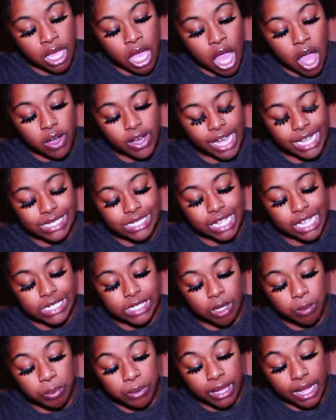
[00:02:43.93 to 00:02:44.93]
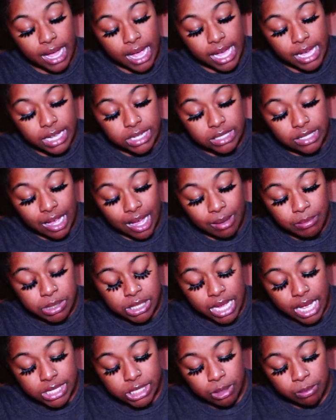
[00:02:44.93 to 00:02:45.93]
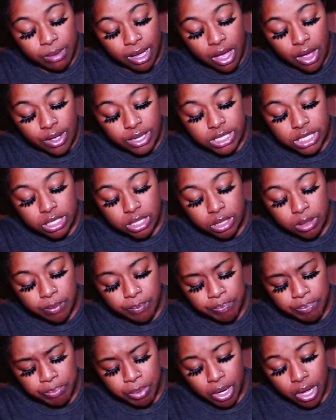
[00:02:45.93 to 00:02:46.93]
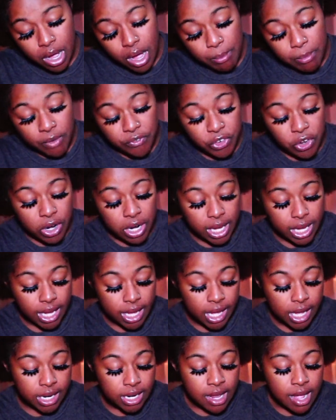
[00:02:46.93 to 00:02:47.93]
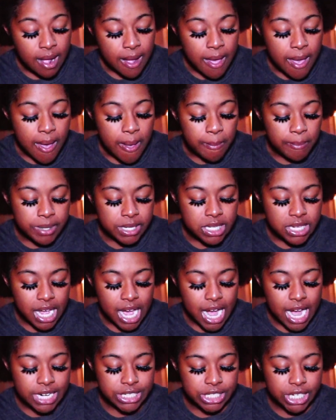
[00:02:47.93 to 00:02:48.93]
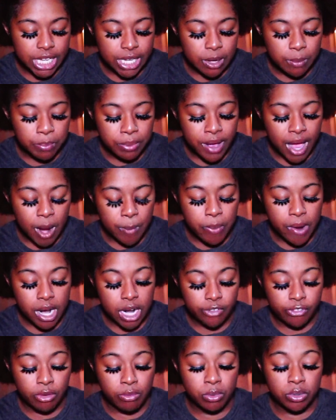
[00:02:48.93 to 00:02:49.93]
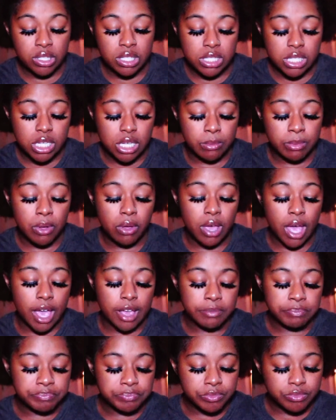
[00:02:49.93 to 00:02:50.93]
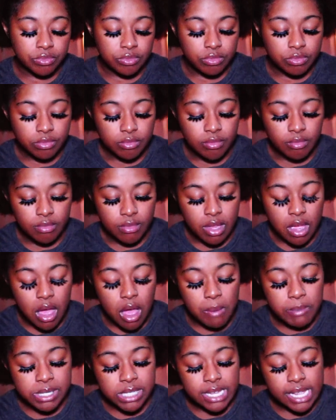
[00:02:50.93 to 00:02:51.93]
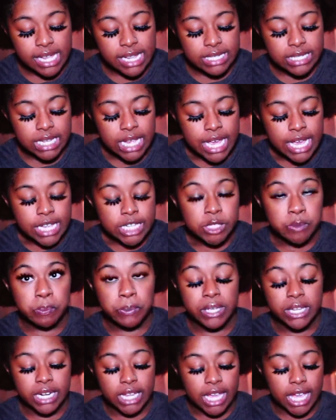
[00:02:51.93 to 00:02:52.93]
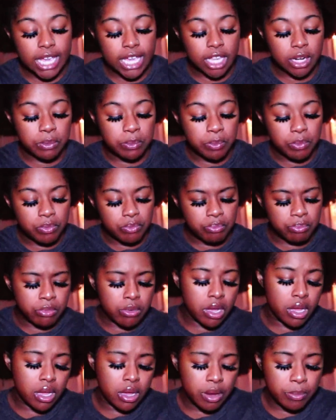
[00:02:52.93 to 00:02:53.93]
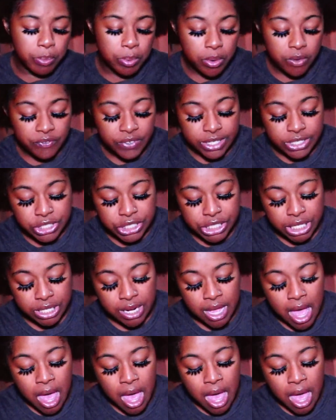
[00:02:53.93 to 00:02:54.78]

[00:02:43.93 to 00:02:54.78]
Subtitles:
Okay, it says apply a dime-sized amount into the palm of your hand, massage and apply product from root to tip. Okay. It says split end prevention,